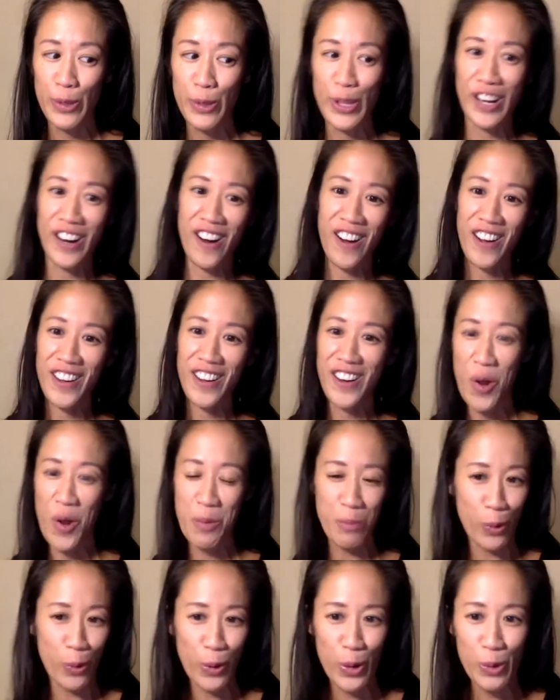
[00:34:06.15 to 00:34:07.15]
that aren't on
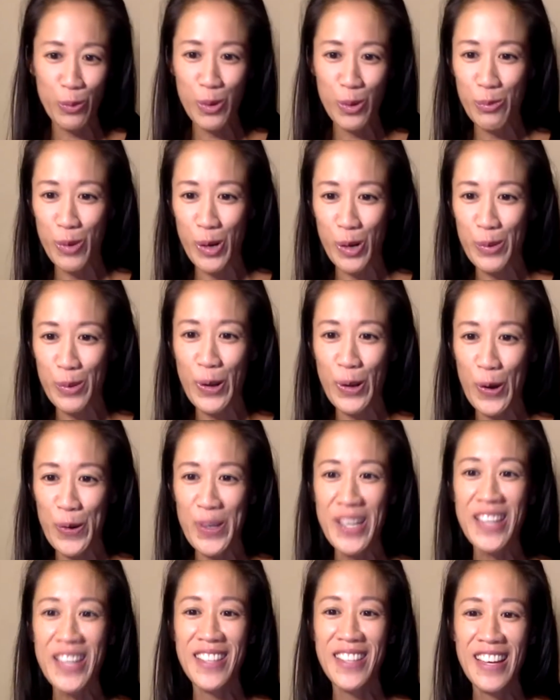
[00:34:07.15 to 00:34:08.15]
board with where we're
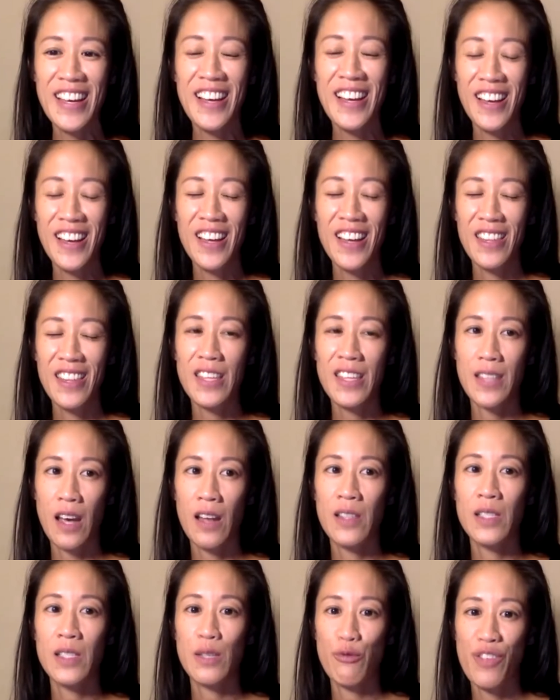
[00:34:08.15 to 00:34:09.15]
going, these
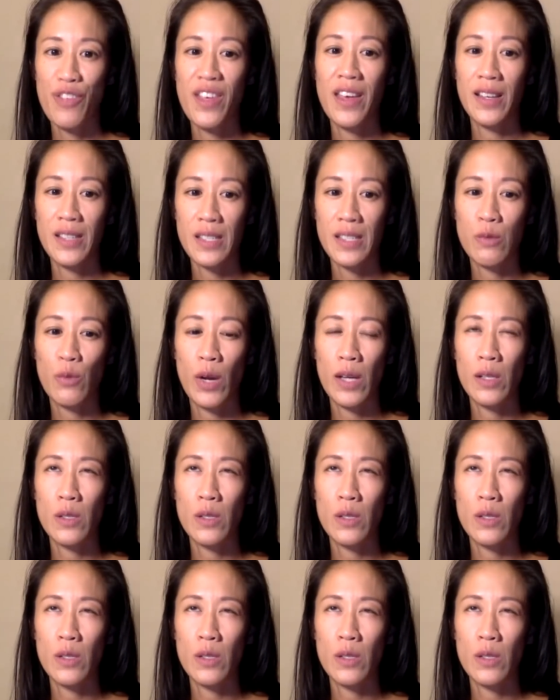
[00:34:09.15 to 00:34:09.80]
kinds of things, right?